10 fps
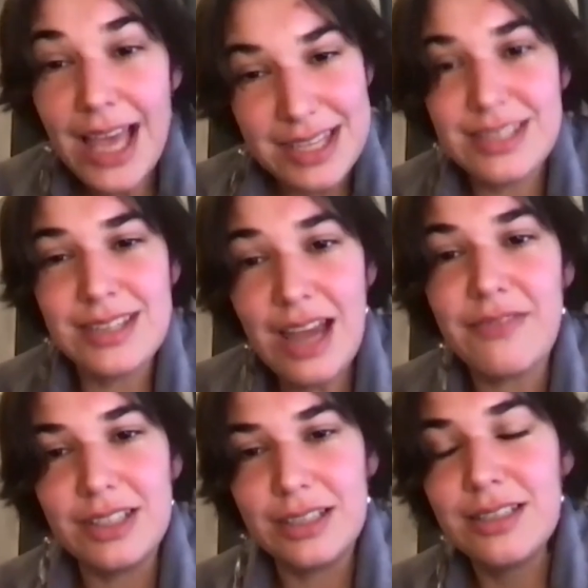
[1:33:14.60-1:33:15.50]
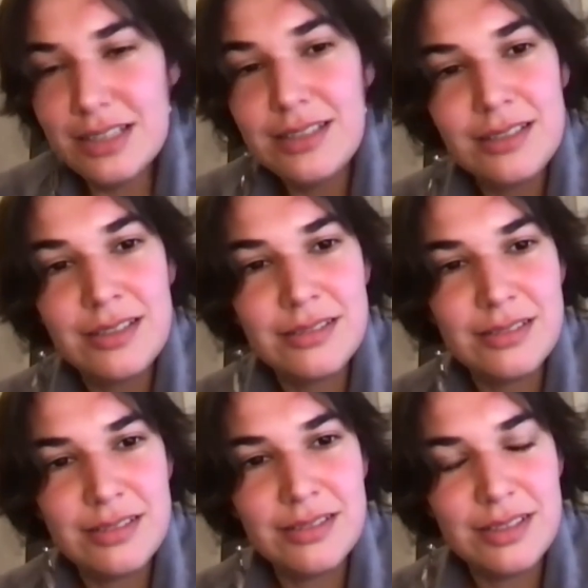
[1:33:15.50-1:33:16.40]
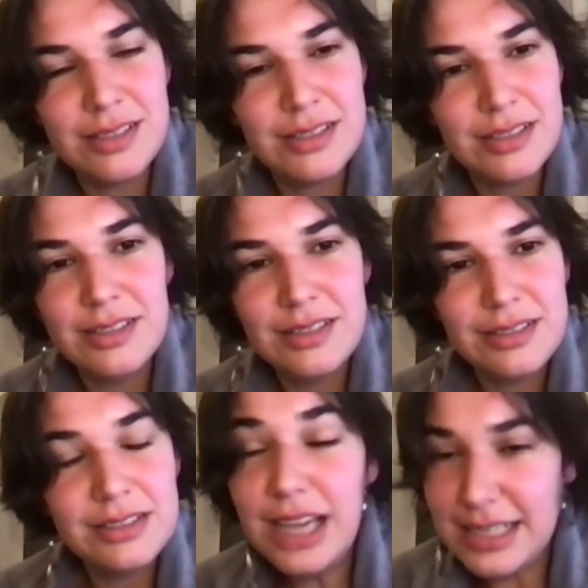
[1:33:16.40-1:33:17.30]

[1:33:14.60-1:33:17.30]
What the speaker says: you didn't plan for it, but